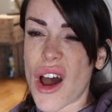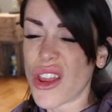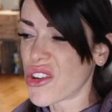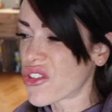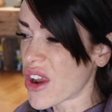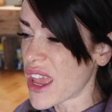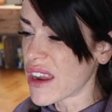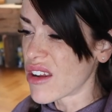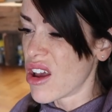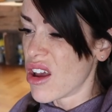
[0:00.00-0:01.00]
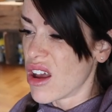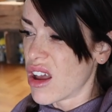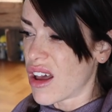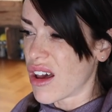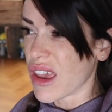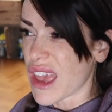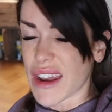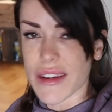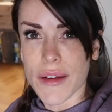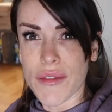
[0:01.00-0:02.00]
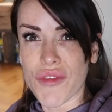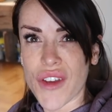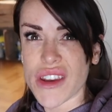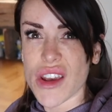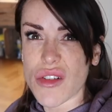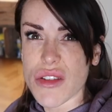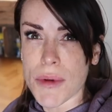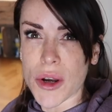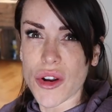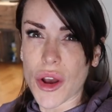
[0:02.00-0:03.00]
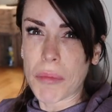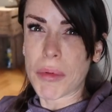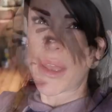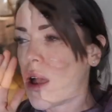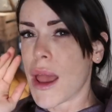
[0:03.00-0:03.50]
On the train, I edited a video to put it up.